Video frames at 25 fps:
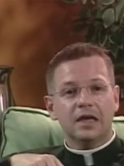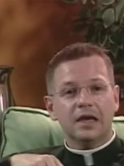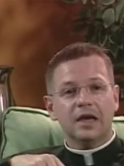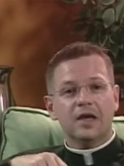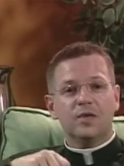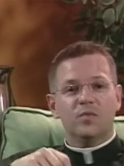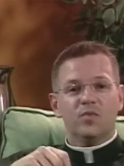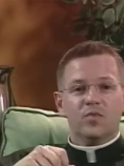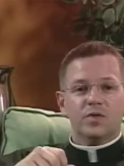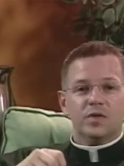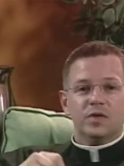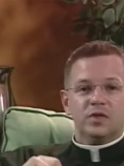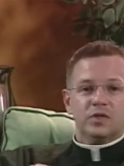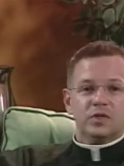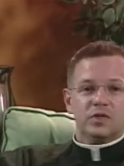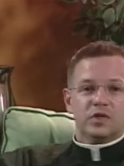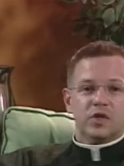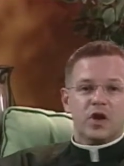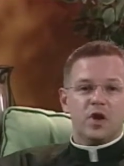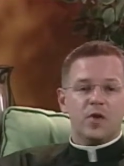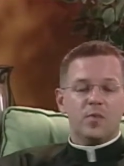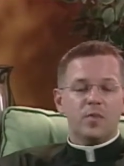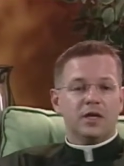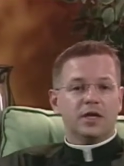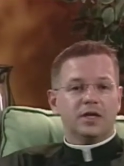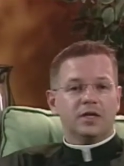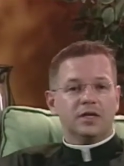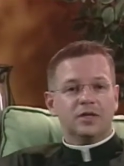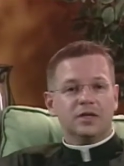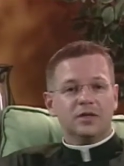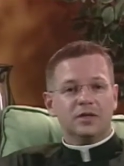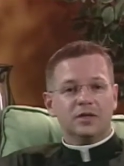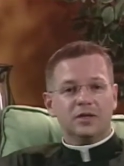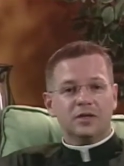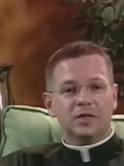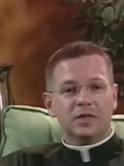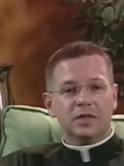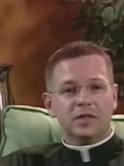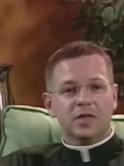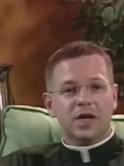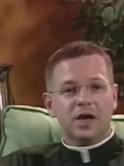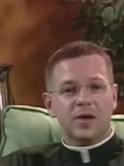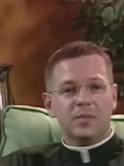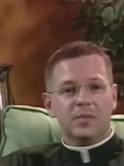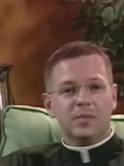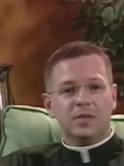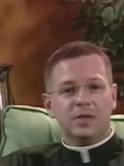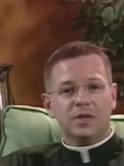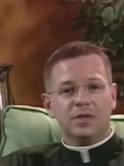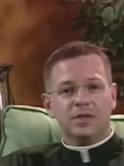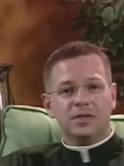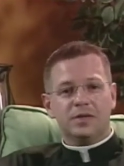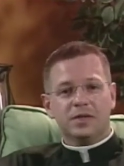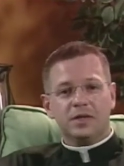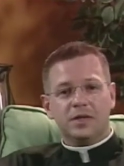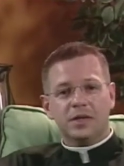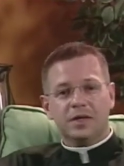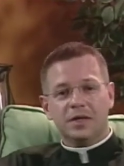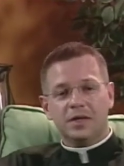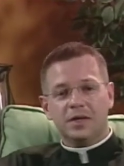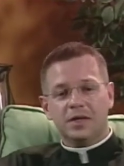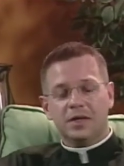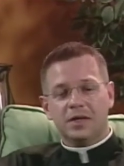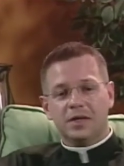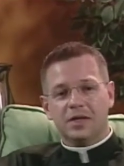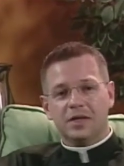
And Prince Charming looked up at uh,